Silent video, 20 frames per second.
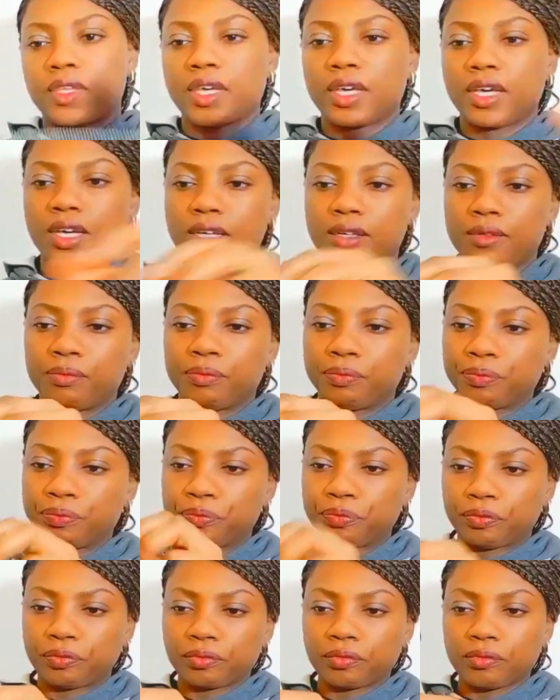
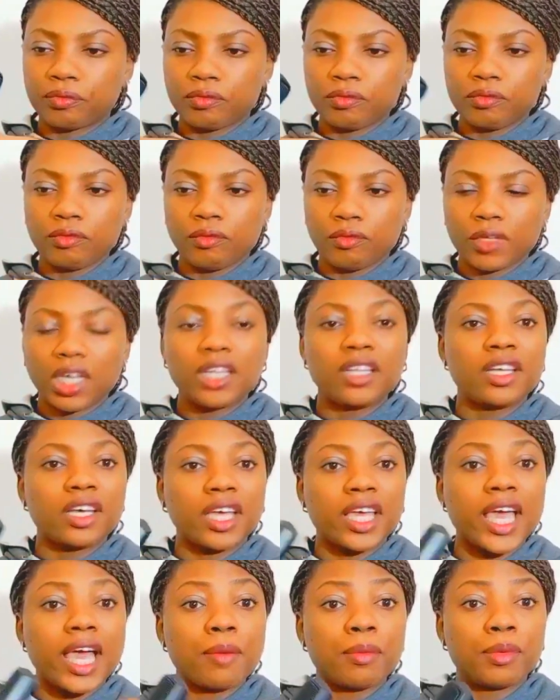the
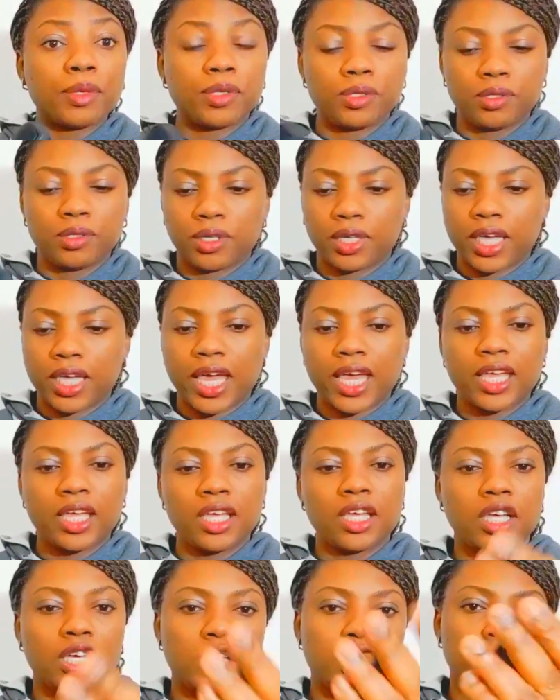cable,
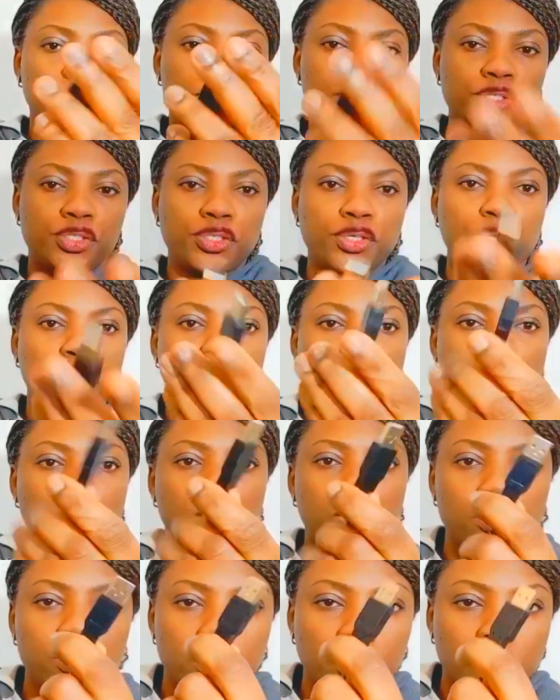okay? So you're
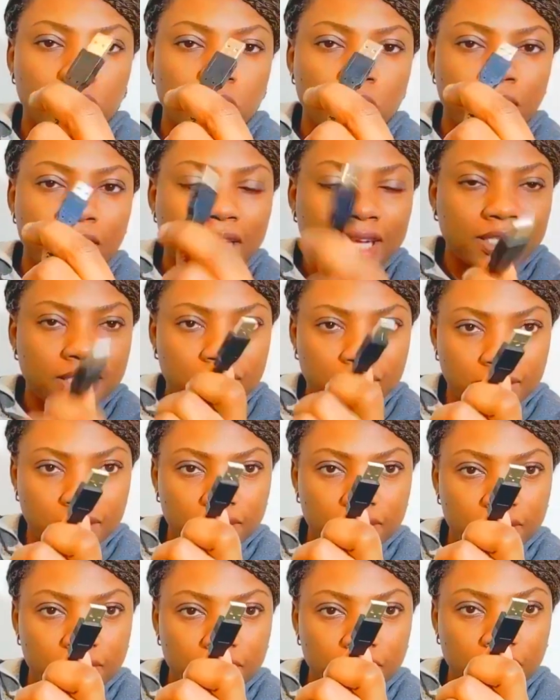gonna connect
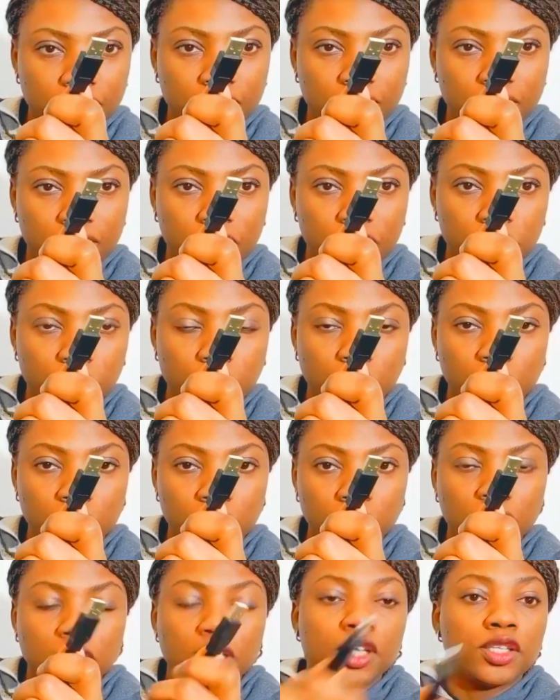this
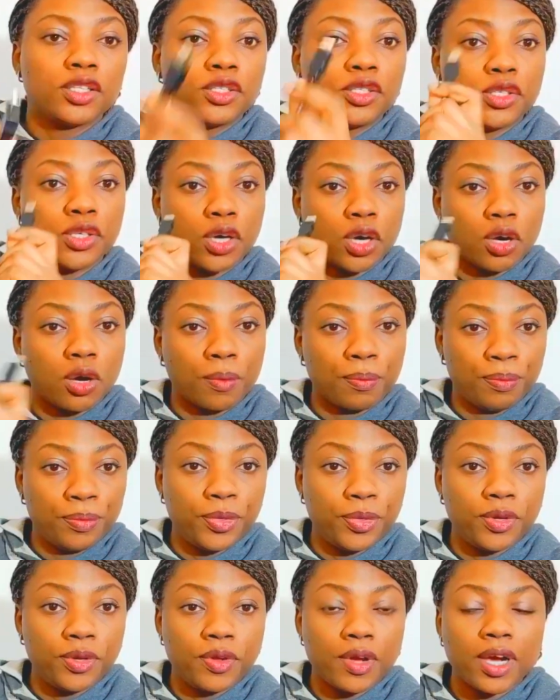one to your
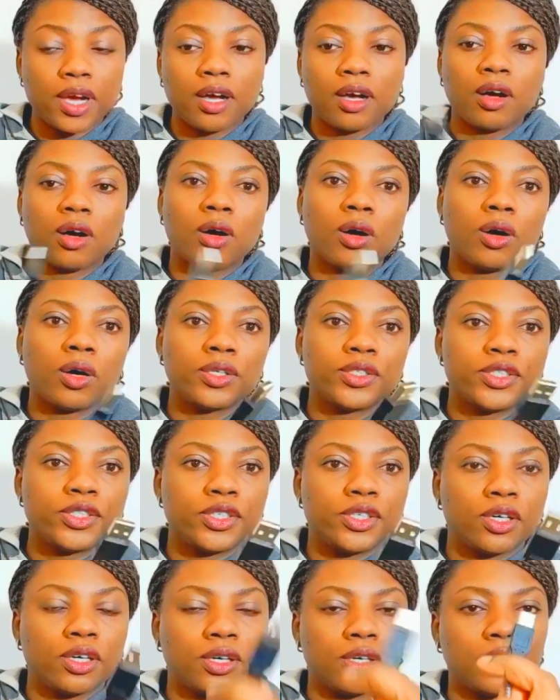computer or
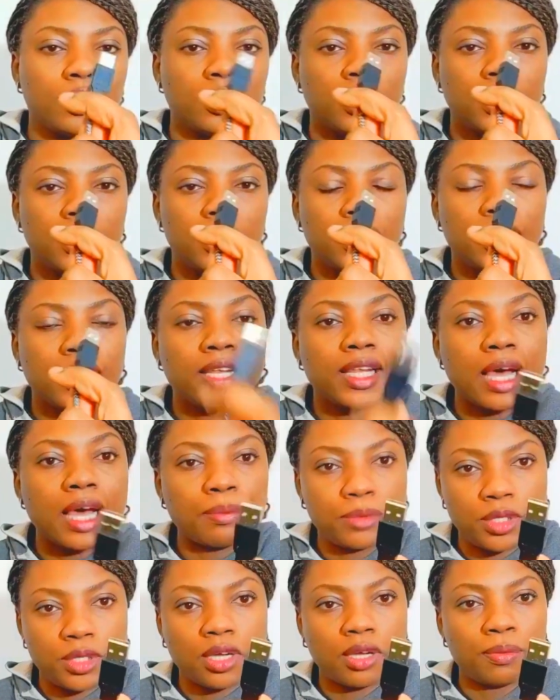to your
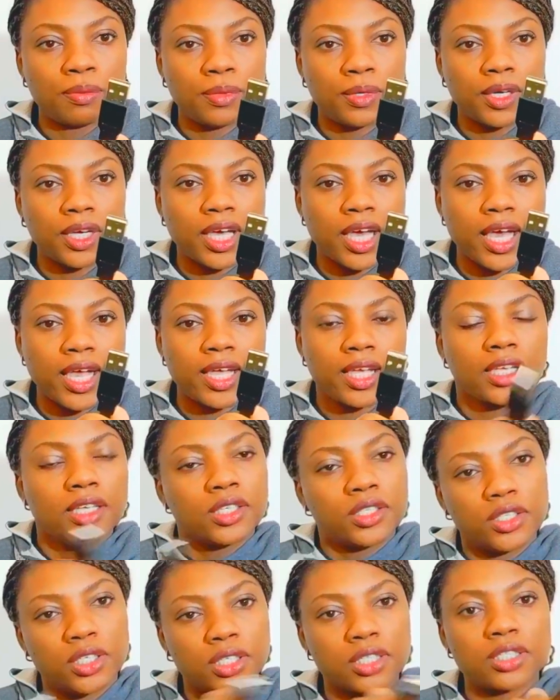laptop, okay?
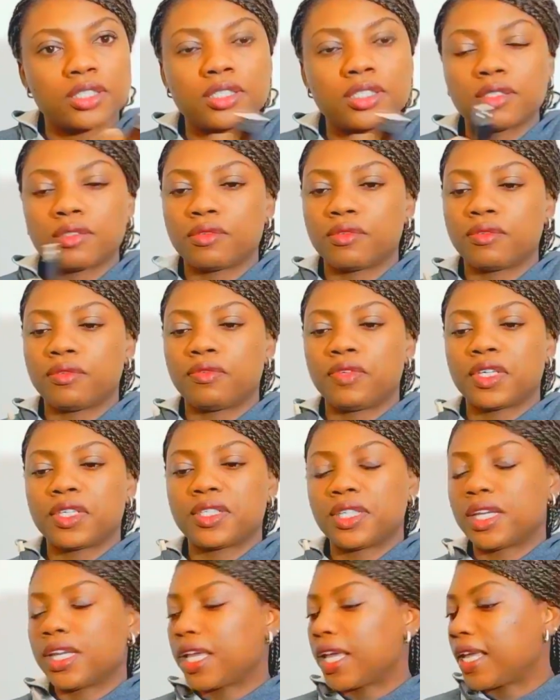You just
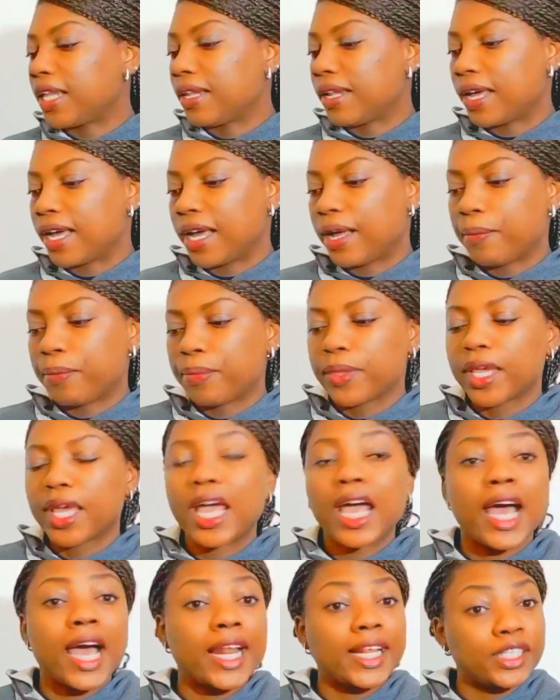fix it in there
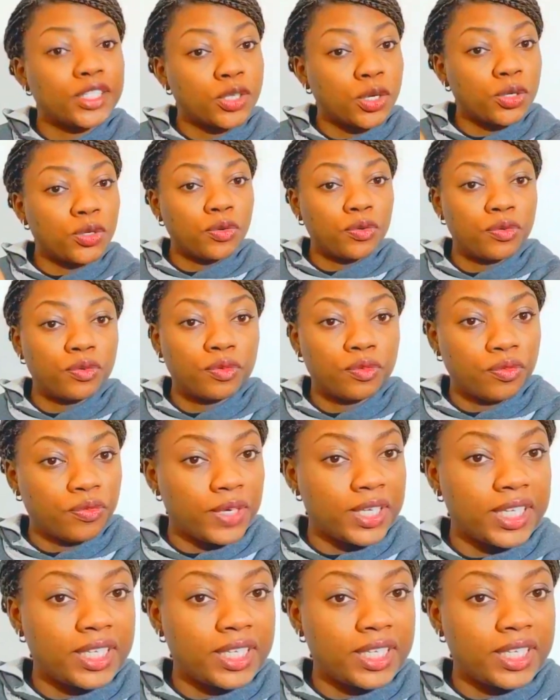and it's gonna read